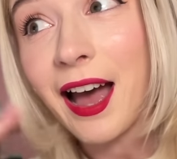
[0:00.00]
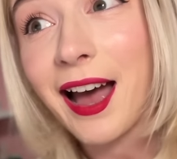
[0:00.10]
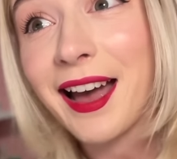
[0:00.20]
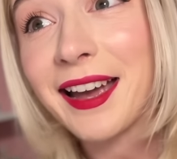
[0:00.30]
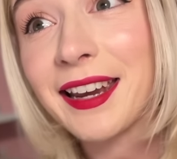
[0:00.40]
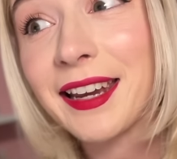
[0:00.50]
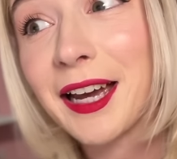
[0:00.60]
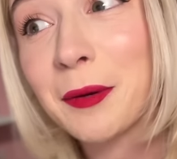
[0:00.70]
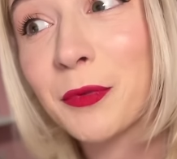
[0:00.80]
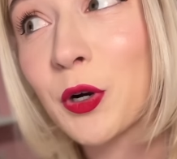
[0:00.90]
I
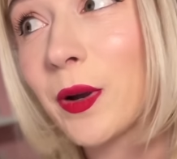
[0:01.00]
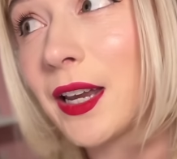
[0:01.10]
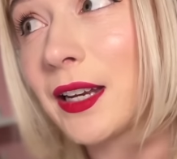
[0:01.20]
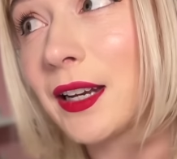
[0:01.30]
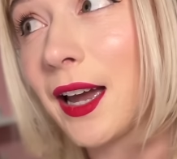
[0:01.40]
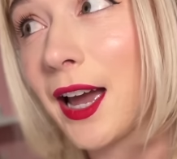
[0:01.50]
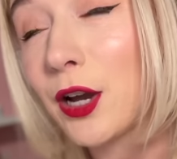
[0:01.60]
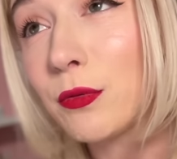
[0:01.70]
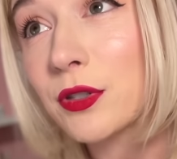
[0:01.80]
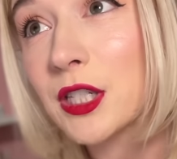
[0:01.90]
am going
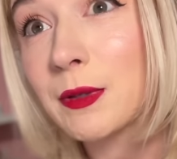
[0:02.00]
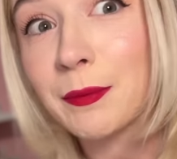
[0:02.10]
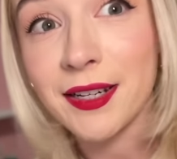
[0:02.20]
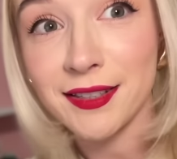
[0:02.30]
out to meet my